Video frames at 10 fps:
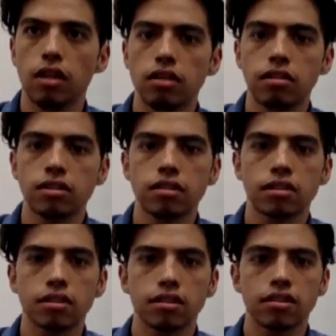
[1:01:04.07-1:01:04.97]

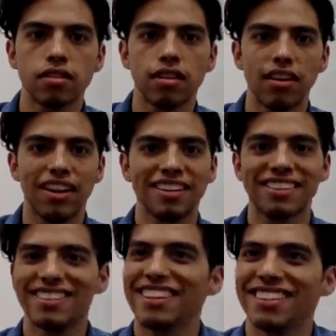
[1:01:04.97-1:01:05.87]
is,
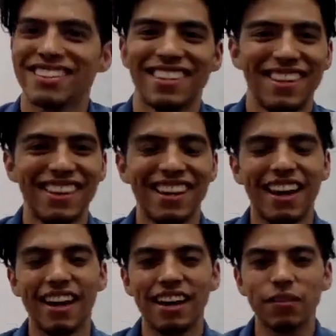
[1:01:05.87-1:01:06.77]
okay, thanks.
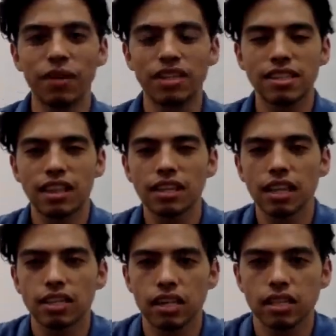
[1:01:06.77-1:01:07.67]
The
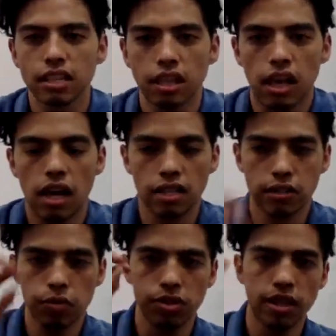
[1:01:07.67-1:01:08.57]
thing that changes a
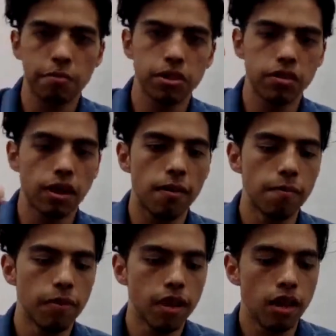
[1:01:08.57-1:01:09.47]
lot is the reception,
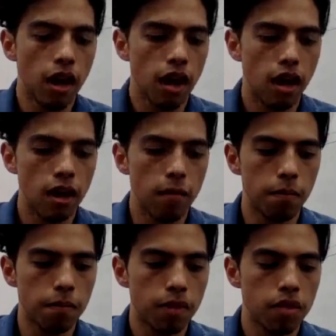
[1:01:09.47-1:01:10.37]
right?
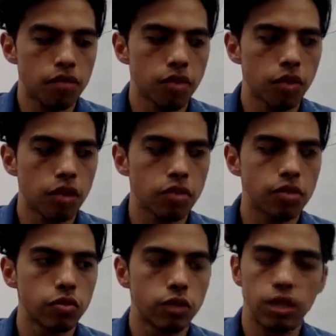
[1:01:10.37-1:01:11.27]
So
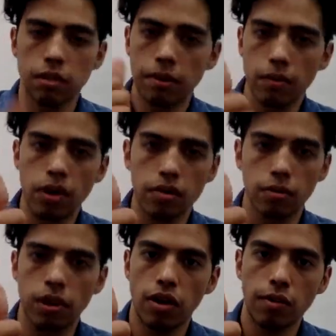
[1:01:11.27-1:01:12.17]
we talked about
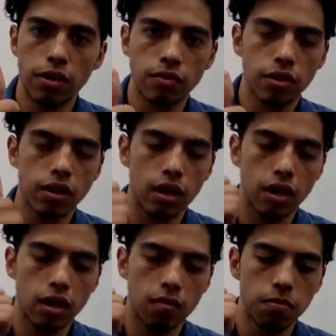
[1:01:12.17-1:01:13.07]
one. We already went
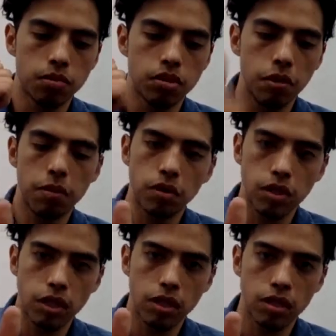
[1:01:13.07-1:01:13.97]
over G
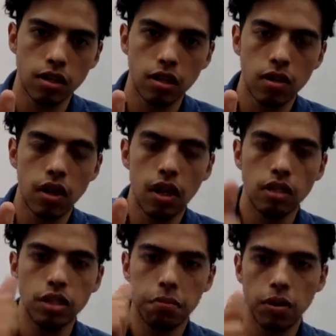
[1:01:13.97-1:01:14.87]
protein
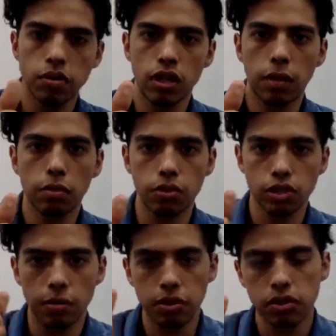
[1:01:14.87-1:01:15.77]
and G protein
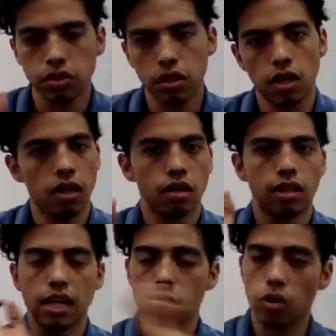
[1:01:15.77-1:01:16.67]
coupled receptors.
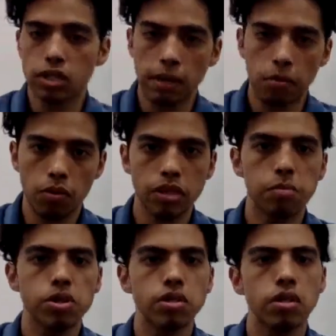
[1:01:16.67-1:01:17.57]
That's one type of
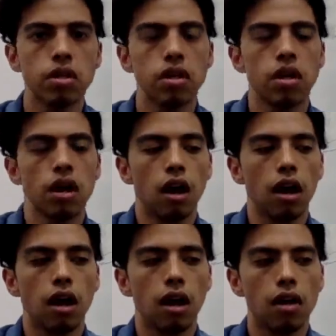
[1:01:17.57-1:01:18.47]
reception.
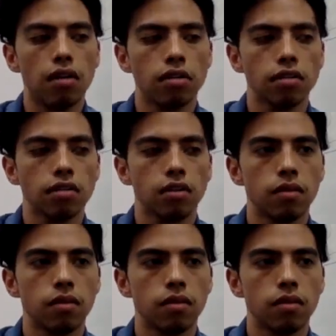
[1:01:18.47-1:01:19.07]
The